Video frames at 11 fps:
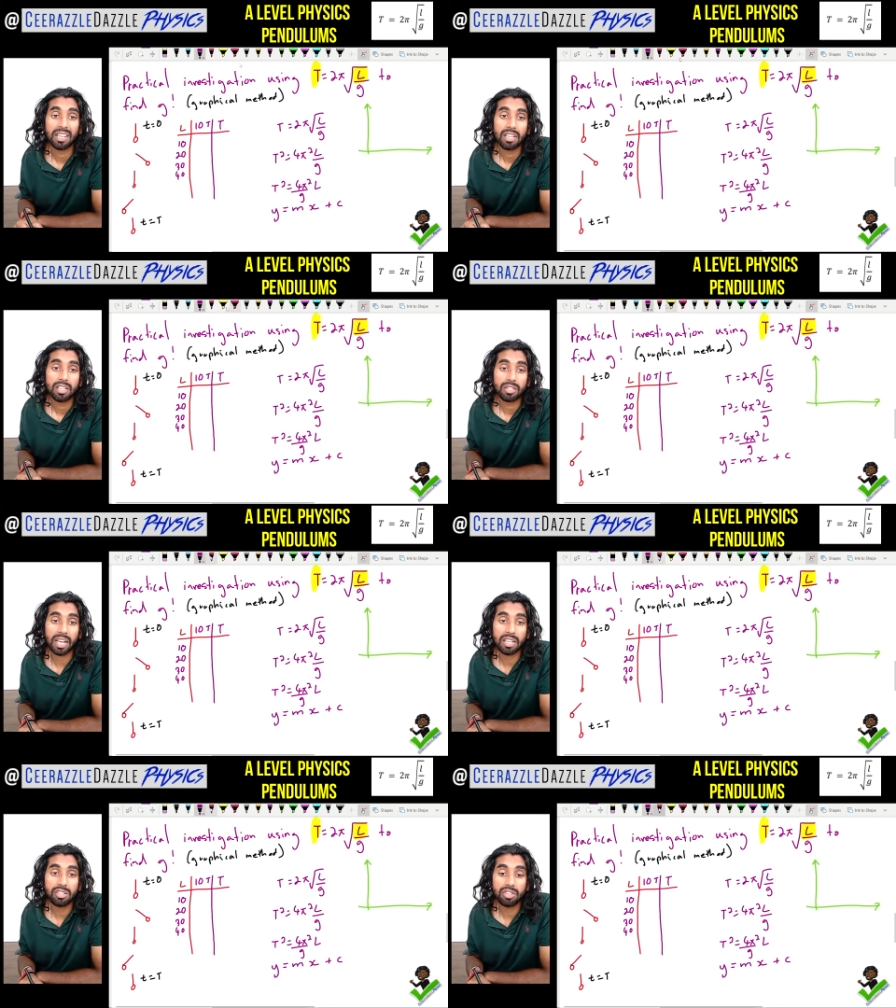So
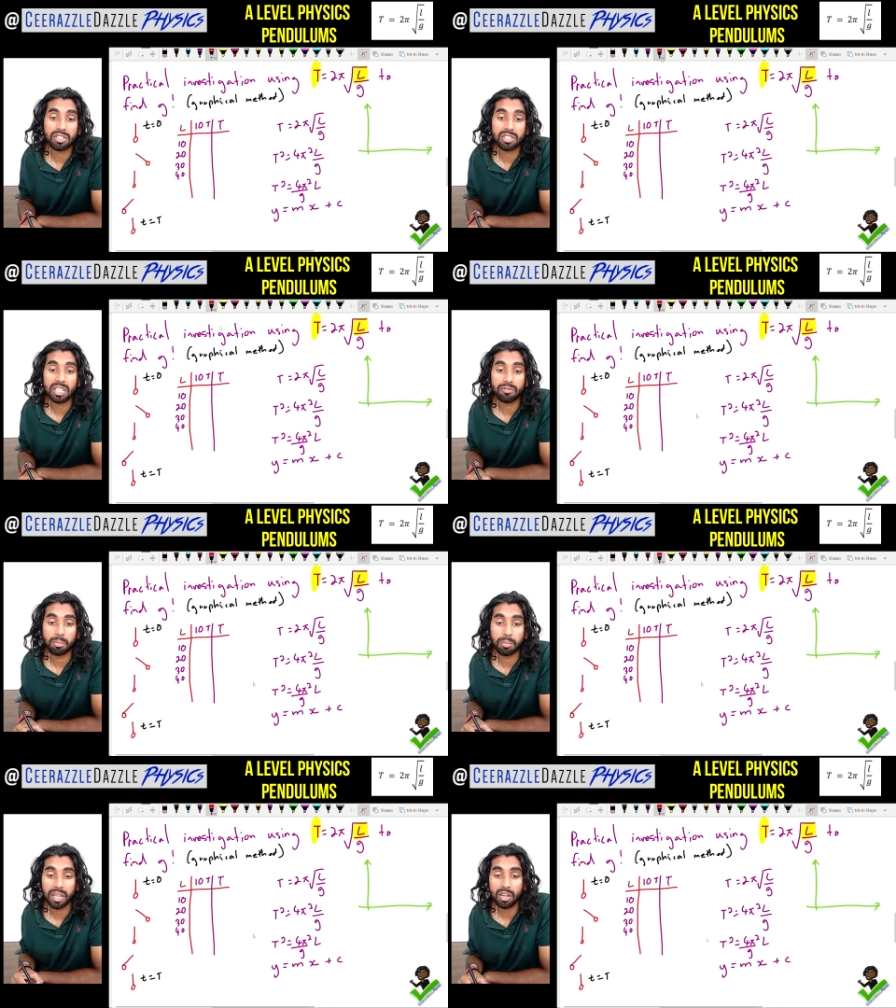as you can see
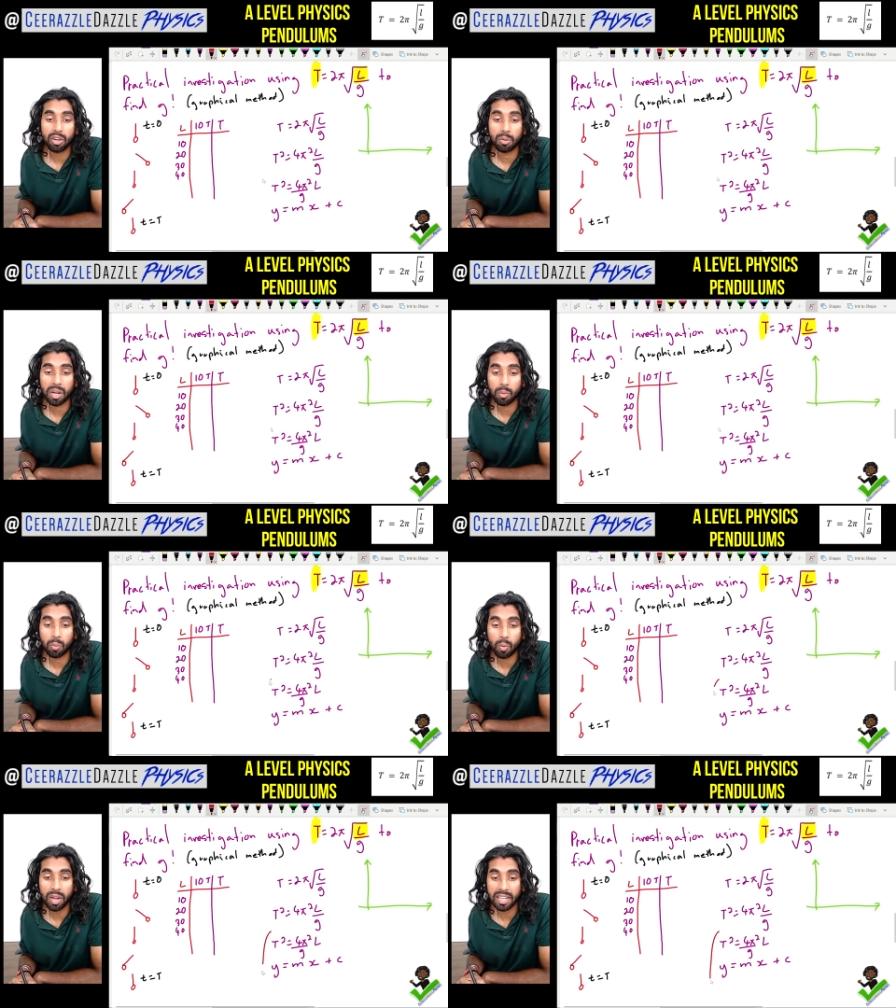from here, on my
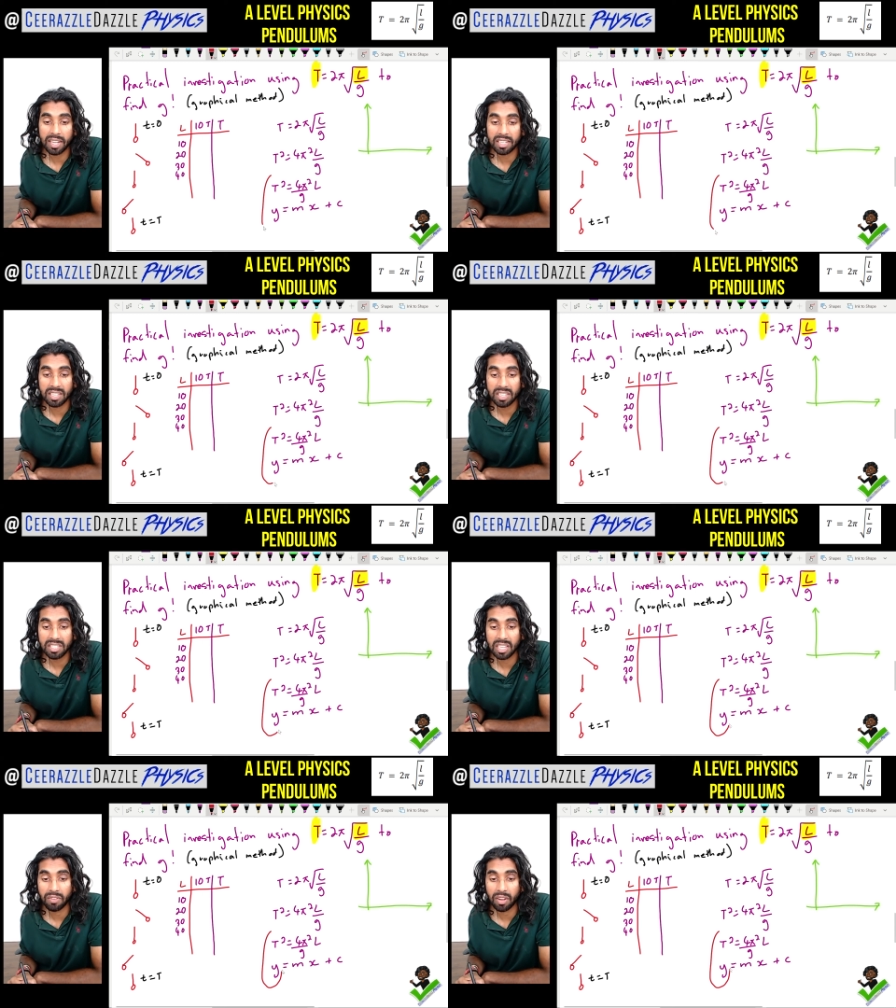
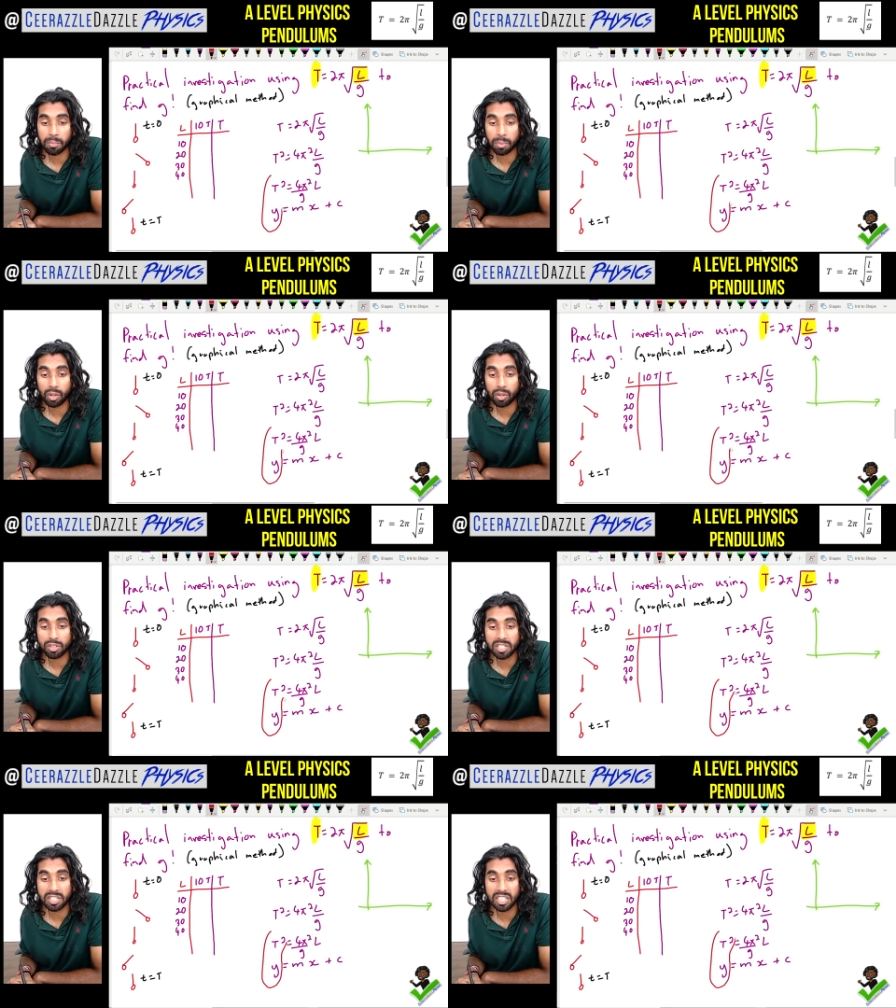y-axis, if I
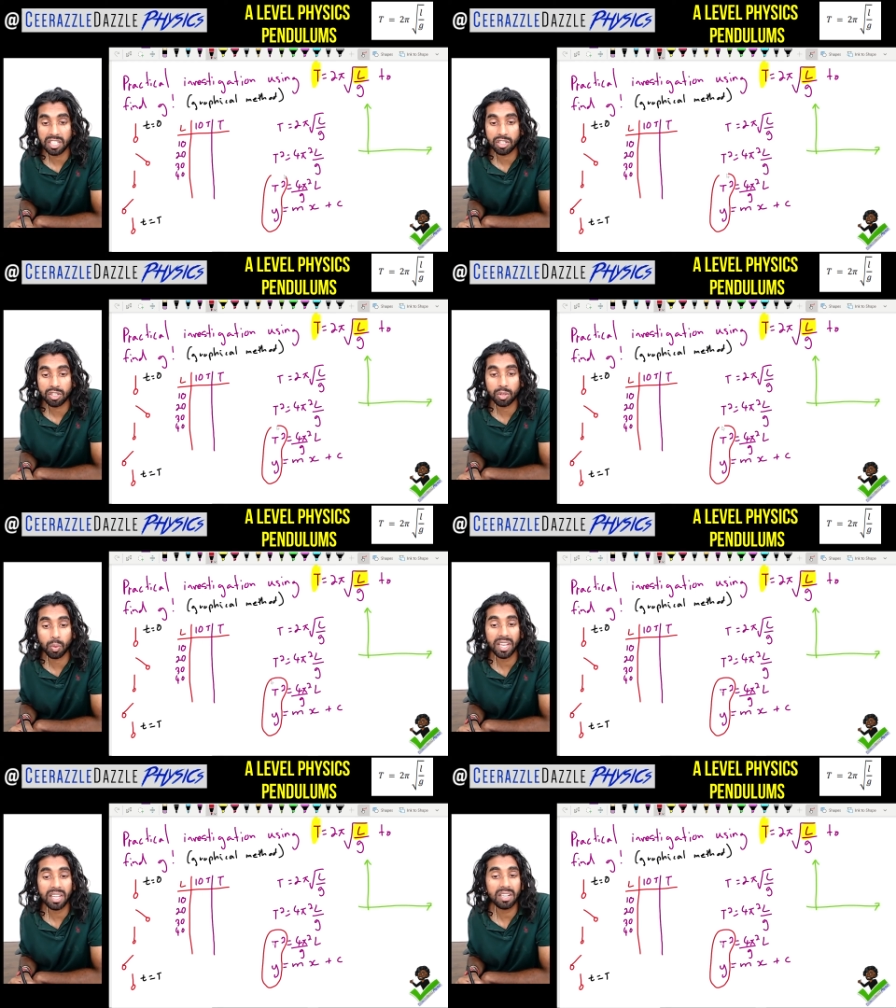plot t
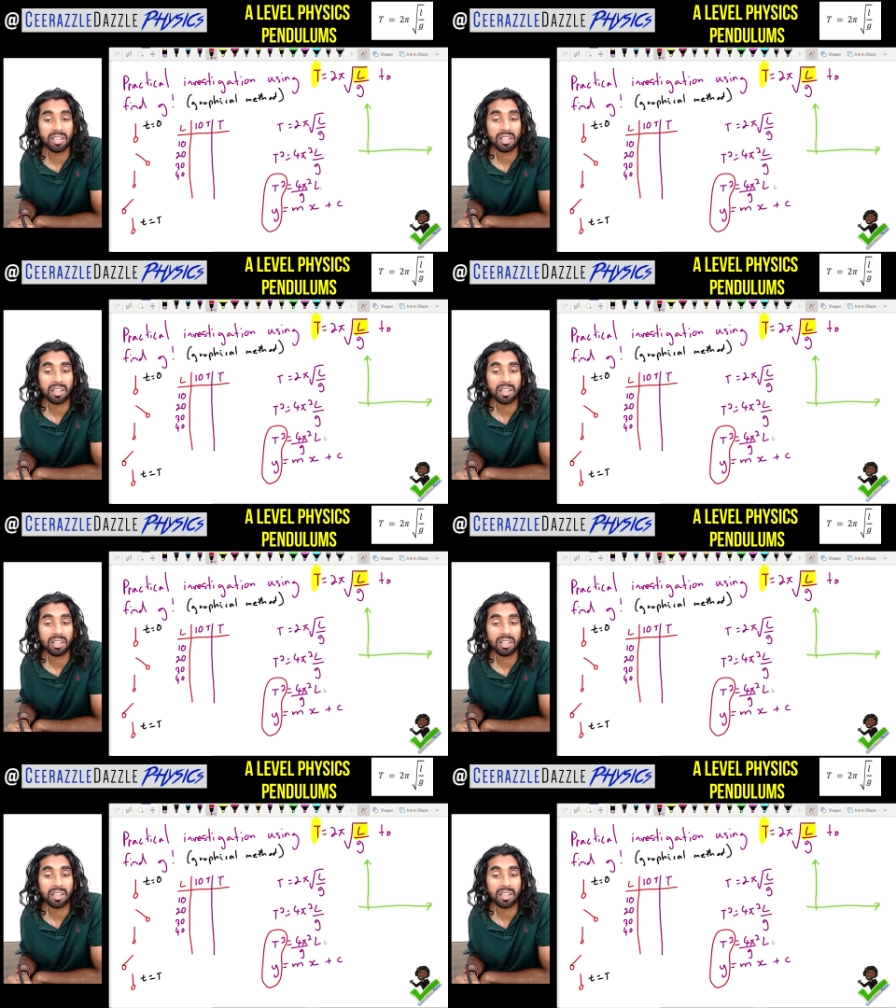squared,